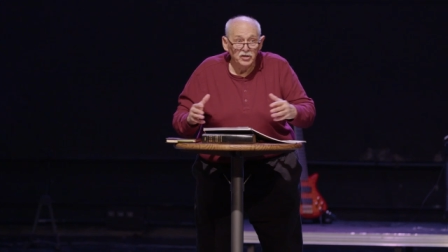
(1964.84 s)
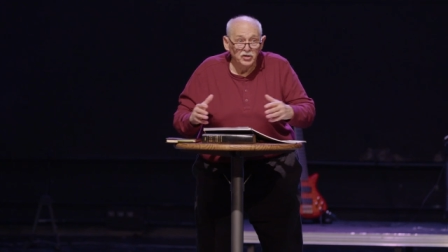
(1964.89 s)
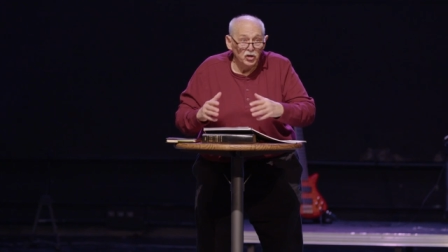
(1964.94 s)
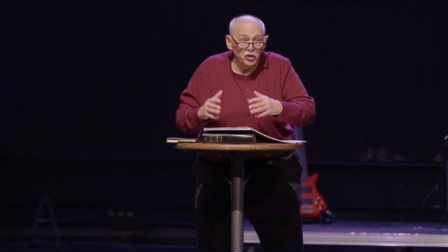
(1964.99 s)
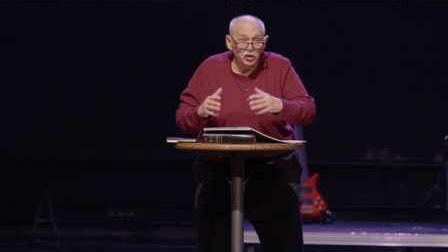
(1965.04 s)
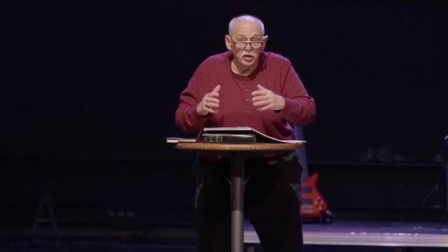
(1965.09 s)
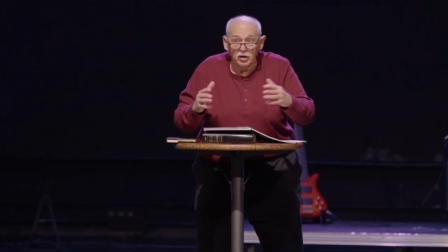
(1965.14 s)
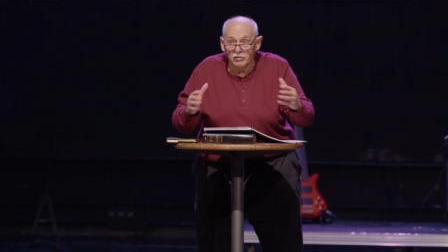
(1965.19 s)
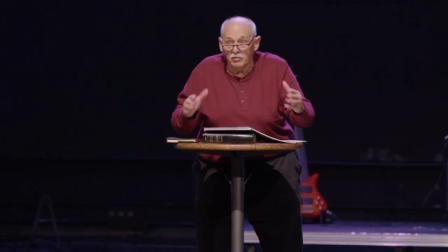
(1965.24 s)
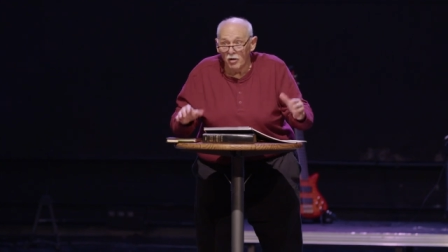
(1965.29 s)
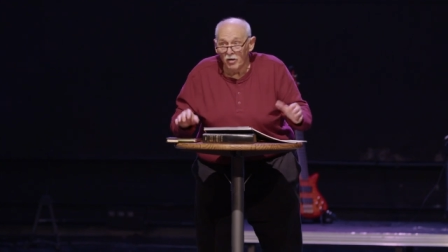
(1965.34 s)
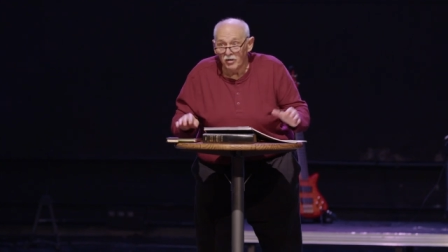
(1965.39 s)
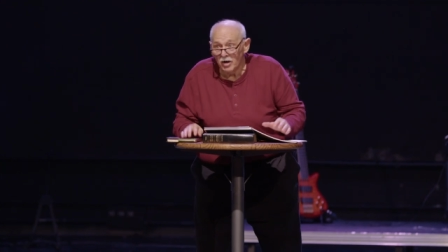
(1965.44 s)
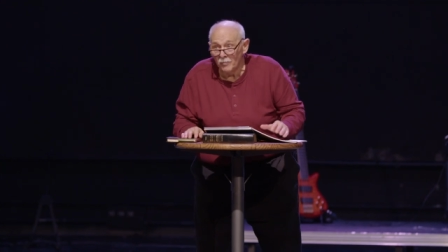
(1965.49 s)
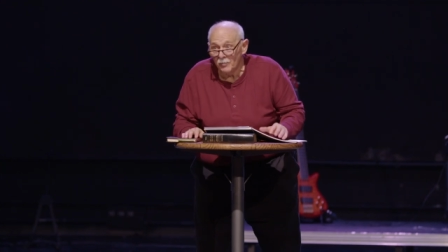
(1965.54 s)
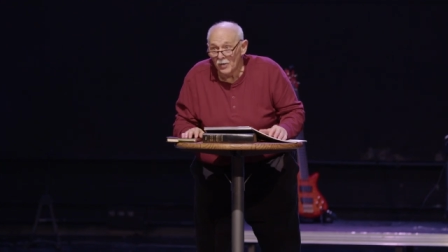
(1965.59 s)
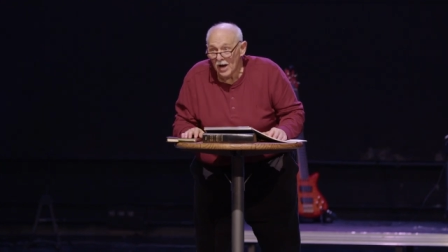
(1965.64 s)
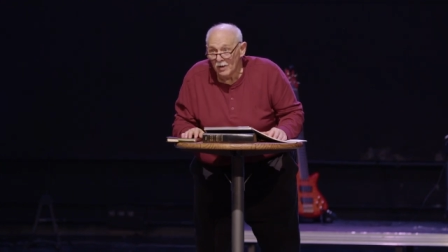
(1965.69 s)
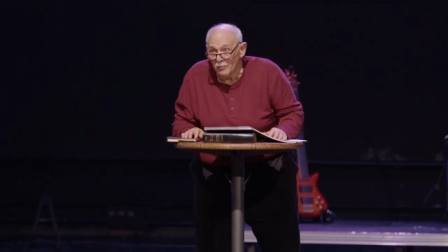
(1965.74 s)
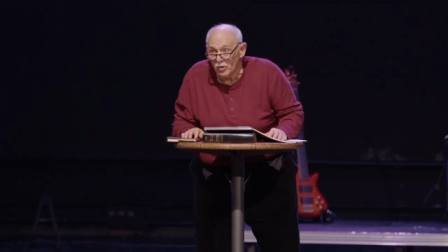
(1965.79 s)
do you know your
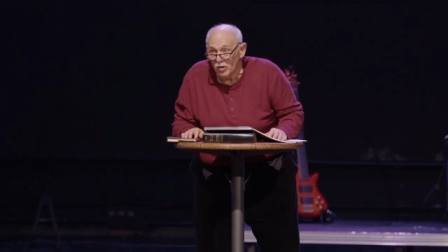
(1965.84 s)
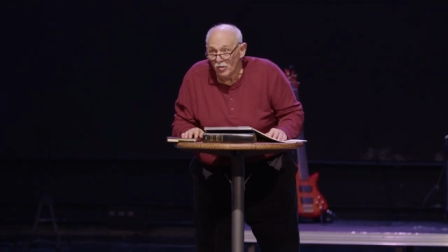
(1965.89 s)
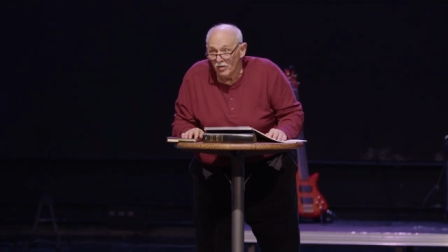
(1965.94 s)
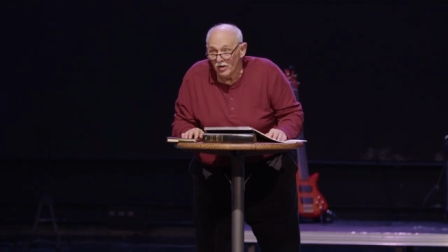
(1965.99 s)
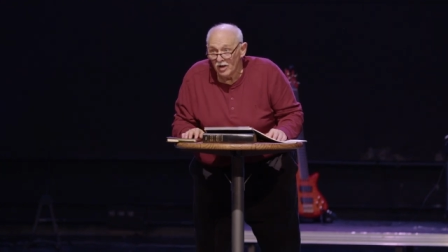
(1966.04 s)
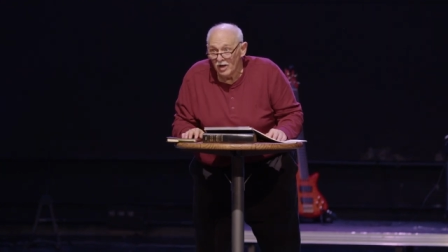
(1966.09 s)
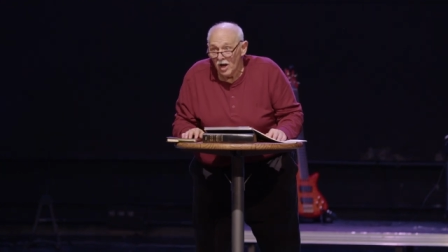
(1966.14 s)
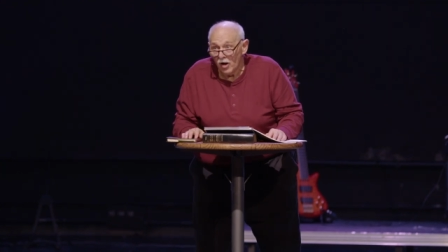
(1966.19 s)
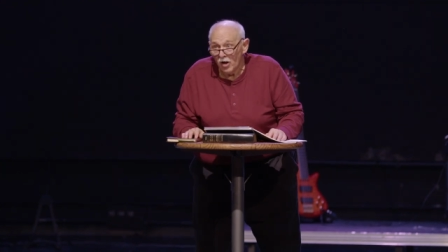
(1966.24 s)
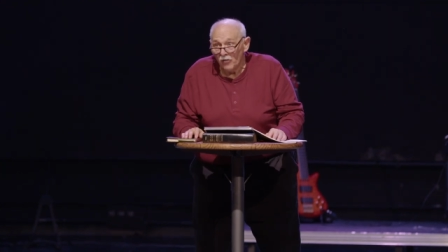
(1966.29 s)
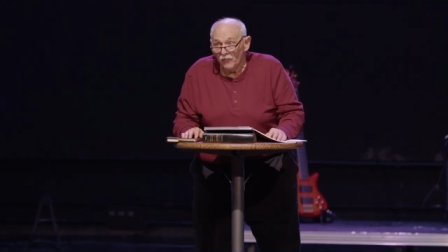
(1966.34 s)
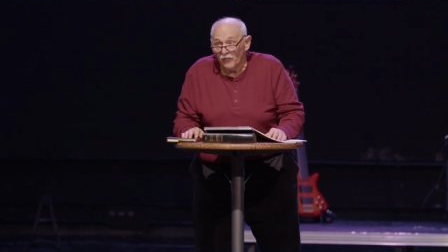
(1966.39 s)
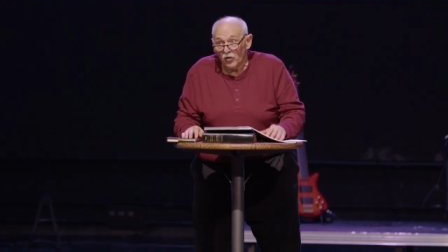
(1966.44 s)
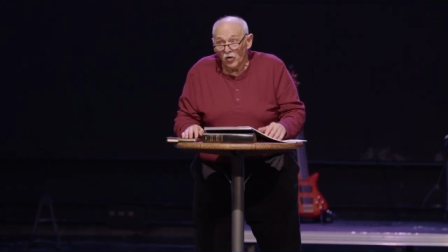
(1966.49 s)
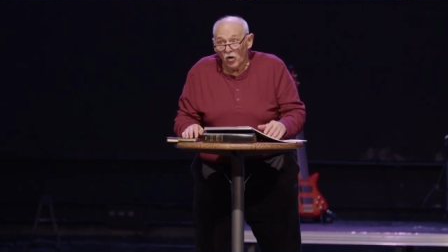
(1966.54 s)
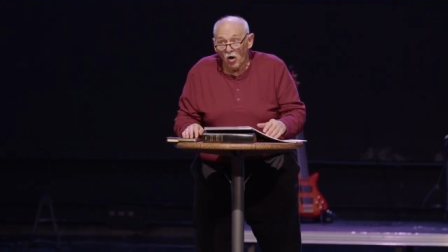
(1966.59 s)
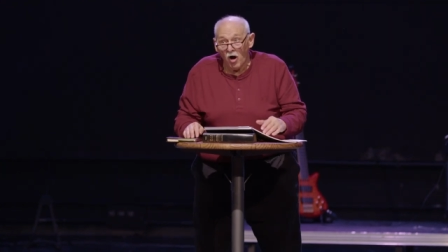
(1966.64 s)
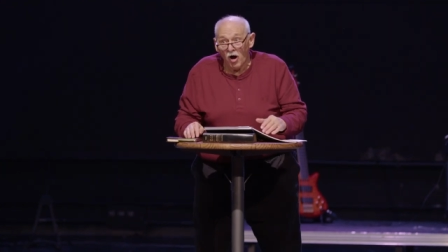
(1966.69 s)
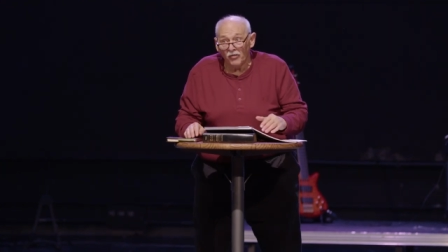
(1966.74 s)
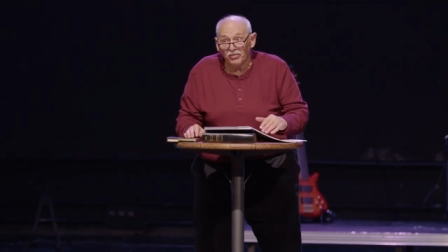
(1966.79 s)
Bible? For
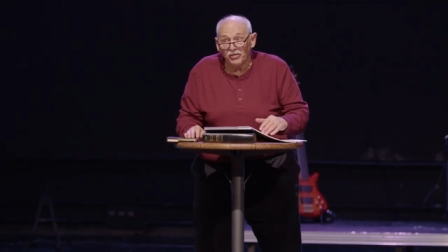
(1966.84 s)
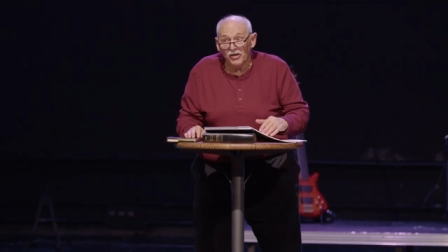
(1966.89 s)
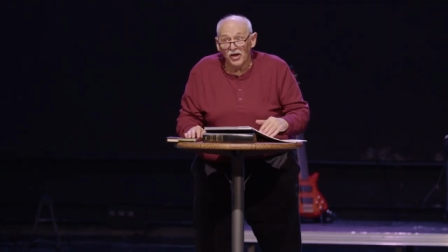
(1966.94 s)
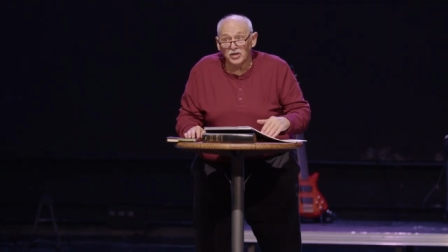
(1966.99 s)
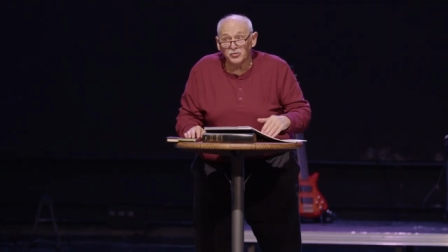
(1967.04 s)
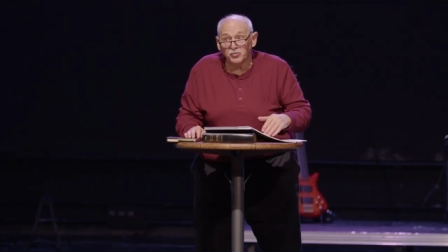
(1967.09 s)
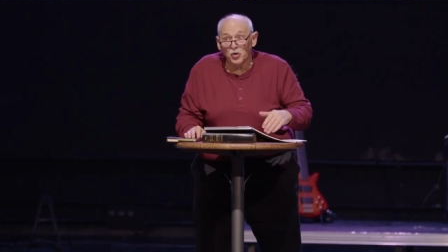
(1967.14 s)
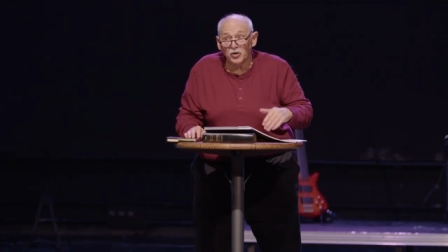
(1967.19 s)
all things